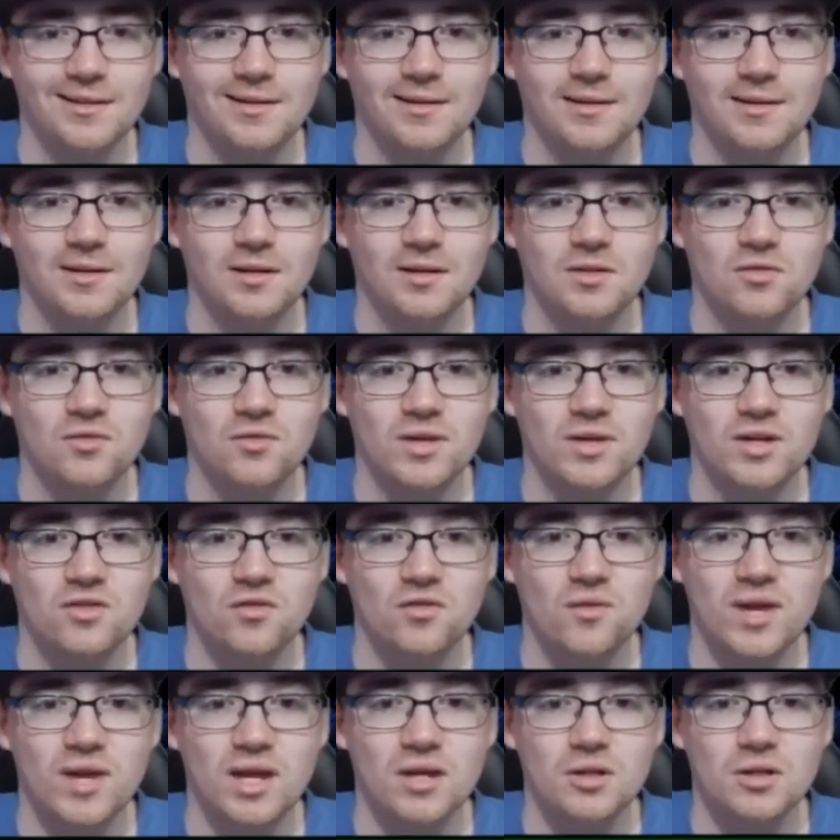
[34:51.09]

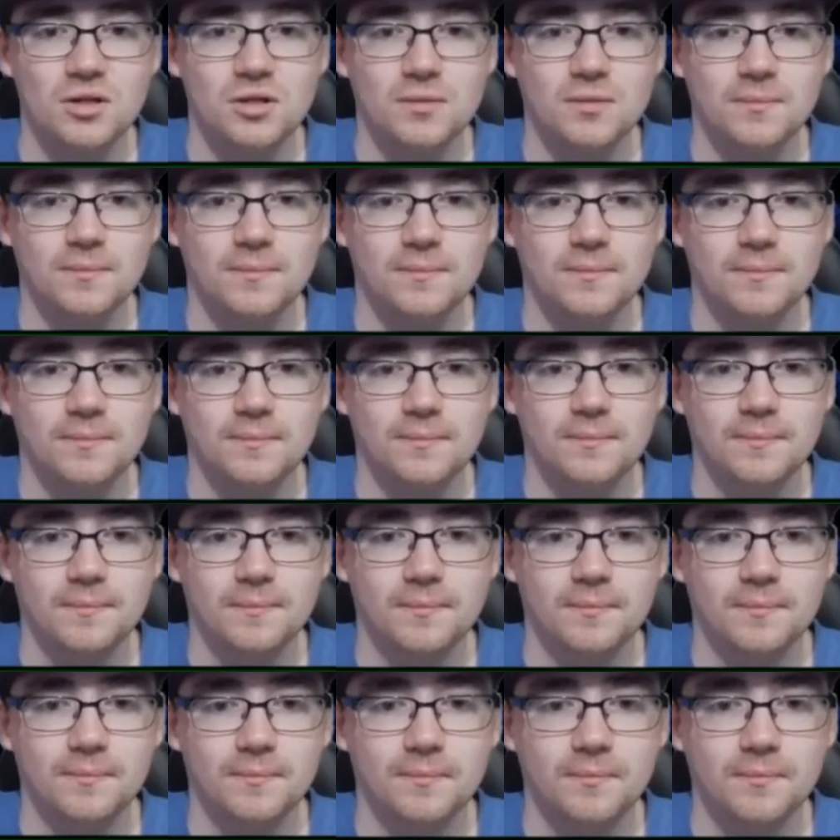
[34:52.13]

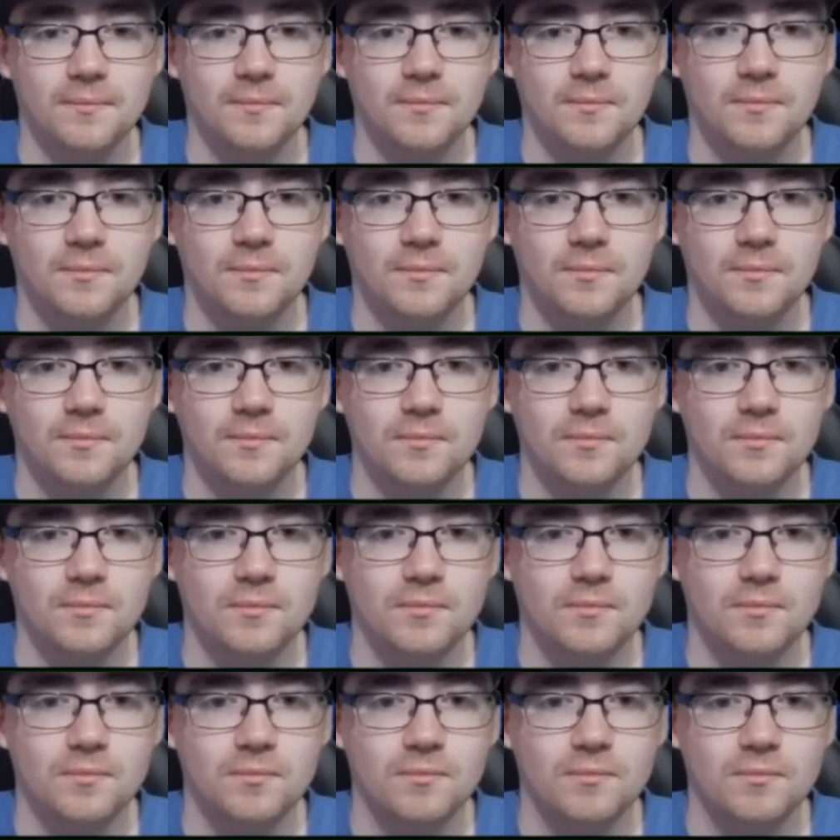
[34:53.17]

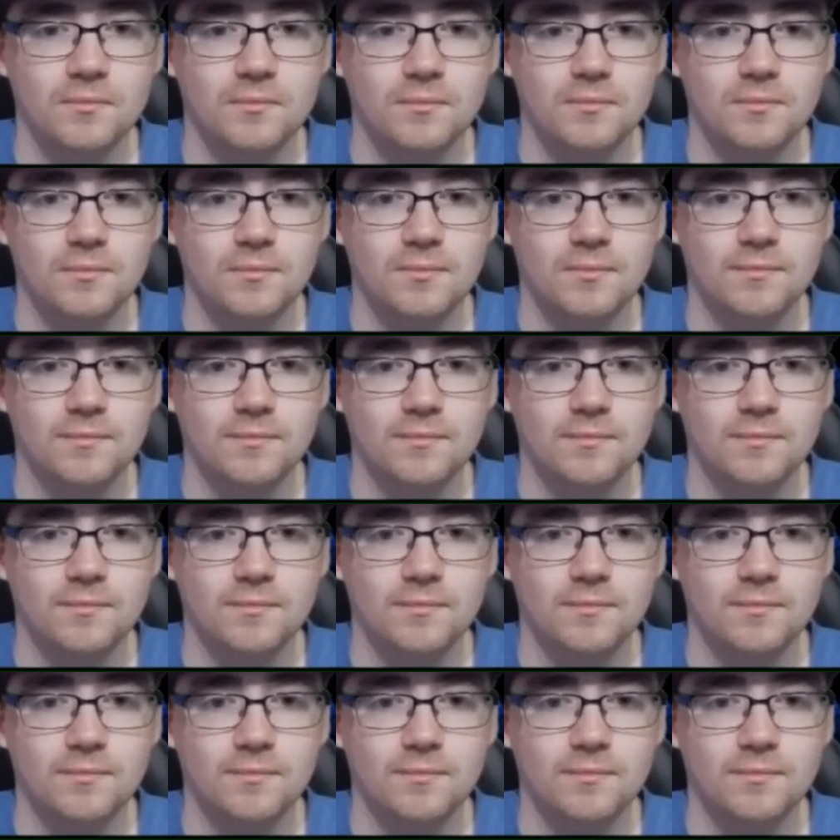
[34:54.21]
[no speech]